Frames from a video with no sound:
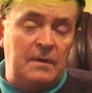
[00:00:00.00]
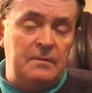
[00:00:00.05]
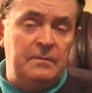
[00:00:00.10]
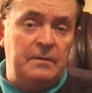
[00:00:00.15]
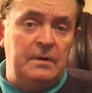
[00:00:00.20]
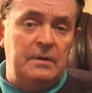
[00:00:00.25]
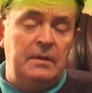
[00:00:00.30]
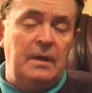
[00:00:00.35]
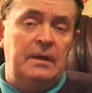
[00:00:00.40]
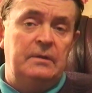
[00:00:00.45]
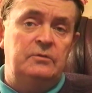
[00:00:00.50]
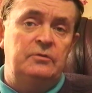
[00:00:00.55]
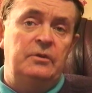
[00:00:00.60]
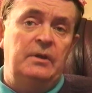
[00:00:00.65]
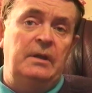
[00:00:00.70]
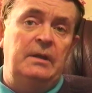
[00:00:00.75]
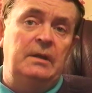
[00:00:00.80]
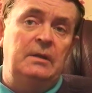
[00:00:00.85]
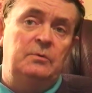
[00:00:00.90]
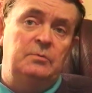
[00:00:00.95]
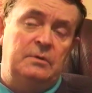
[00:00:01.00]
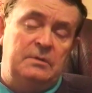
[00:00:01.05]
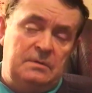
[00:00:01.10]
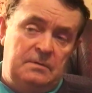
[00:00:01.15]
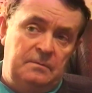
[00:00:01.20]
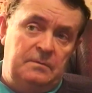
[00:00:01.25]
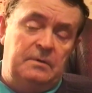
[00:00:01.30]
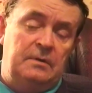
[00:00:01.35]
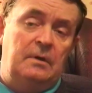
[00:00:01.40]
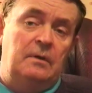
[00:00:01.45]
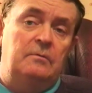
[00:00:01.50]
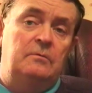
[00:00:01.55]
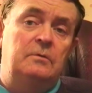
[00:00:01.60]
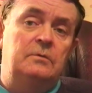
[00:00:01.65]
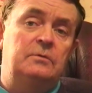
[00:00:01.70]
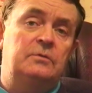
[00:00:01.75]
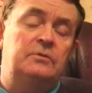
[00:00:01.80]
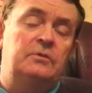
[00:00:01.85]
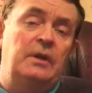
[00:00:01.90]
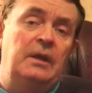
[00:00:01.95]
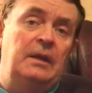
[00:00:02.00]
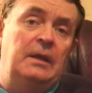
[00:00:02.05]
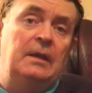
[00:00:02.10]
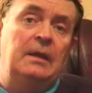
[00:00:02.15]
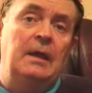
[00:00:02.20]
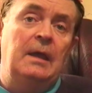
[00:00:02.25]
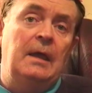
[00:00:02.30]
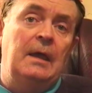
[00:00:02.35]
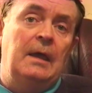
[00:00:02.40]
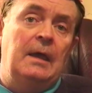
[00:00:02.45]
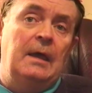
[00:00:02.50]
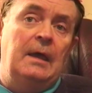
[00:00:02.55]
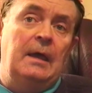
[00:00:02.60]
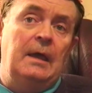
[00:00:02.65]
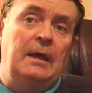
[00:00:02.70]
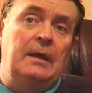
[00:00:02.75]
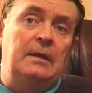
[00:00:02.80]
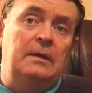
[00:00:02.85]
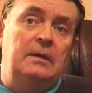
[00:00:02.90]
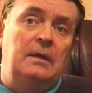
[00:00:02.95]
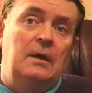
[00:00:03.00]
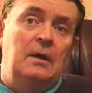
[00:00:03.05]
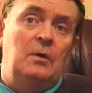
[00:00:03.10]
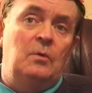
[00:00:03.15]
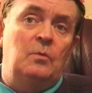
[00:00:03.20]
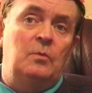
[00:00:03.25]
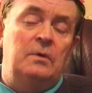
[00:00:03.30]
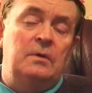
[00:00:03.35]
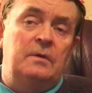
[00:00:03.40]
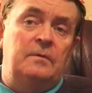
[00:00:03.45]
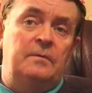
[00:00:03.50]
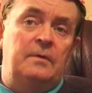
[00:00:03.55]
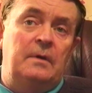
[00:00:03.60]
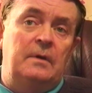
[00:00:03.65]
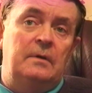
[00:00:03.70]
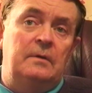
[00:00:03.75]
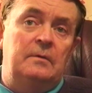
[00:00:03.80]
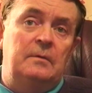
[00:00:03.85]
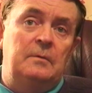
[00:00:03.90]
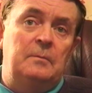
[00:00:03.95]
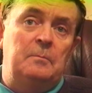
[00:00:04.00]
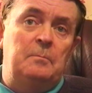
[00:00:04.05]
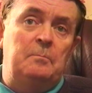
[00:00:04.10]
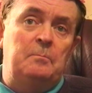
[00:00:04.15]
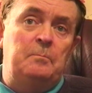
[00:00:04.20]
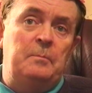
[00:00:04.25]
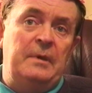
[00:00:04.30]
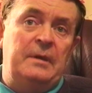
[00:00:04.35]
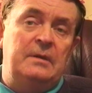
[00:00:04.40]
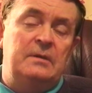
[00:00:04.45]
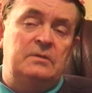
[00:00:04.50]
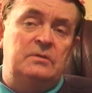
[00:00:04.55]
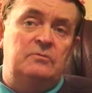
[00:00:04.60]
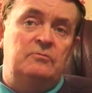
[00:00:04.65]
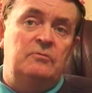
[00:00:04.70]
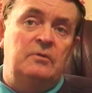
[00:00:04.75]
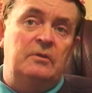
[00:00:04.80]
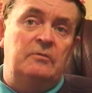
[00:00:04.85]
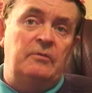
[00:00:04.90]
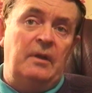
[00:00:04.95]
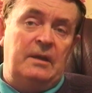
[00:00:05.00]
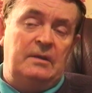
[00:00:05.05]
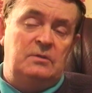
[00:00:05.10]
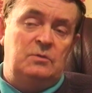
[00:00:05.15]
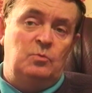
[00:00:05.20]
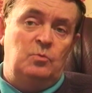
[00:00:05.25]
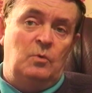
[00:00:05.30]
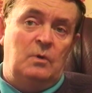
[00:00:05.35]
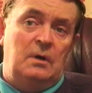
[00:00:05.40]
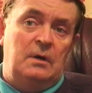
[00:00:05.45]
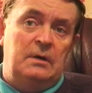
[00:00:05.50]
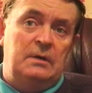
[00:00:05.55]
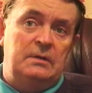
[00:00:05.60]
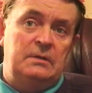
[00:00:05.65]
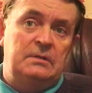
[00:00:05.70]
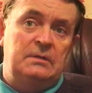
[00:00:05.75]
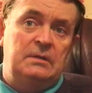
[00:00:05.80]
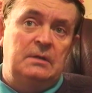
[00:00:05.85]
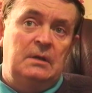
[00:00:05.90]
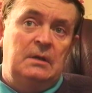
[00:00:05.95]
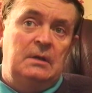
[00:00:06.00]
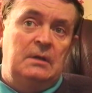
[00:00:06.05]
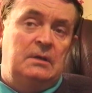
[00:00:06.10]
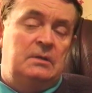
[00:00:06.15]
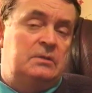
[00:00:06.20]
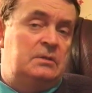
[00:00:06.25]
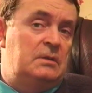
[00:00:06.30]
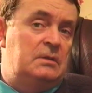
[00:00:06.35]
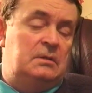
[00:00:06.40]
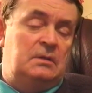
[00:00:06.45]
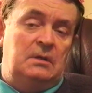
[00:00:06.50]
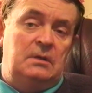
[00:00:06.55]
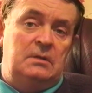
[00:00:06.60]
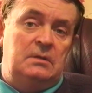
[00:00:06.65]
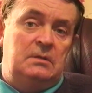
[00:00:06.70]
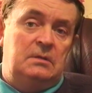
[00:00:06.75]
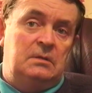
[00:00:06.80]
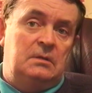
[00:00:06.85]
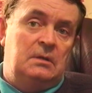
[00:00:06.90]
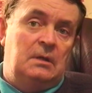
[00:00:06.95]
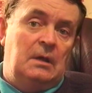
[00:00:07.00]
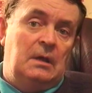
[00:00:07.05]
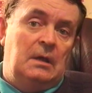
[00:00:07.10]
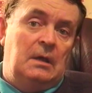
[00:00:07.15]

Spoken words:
for that training. It wasn't for our own training, and one of her biggest regrets was, she says,